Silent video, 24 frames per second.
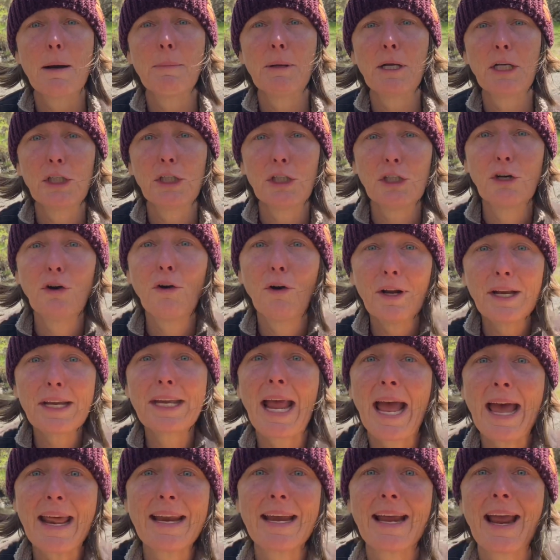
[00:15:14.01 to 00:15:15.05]
but you're
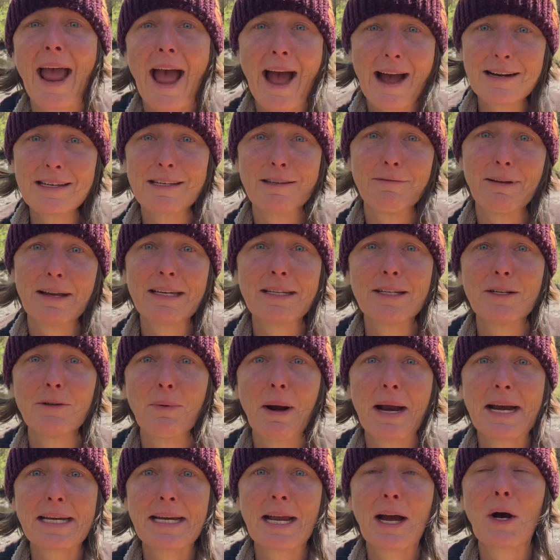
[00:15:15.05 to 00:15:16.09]
getting activated
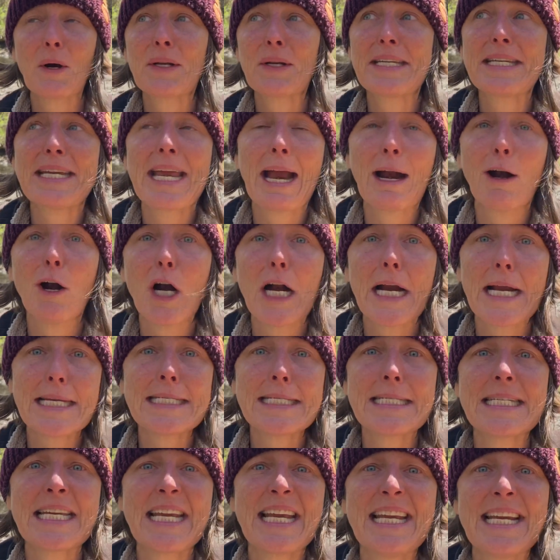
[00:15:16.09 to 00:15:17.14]
right now,
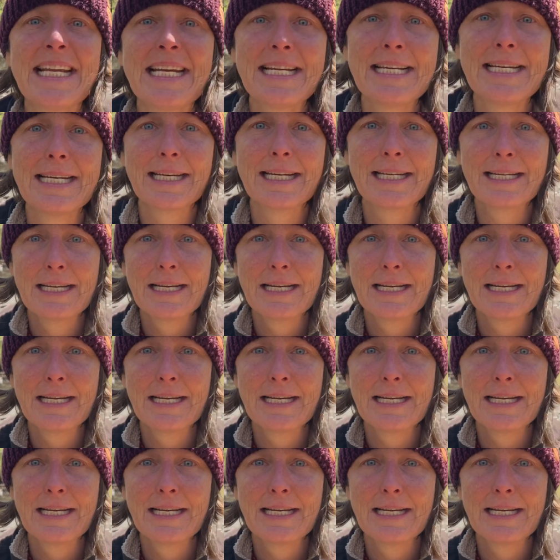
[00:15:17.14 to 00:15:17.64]
guaranteed.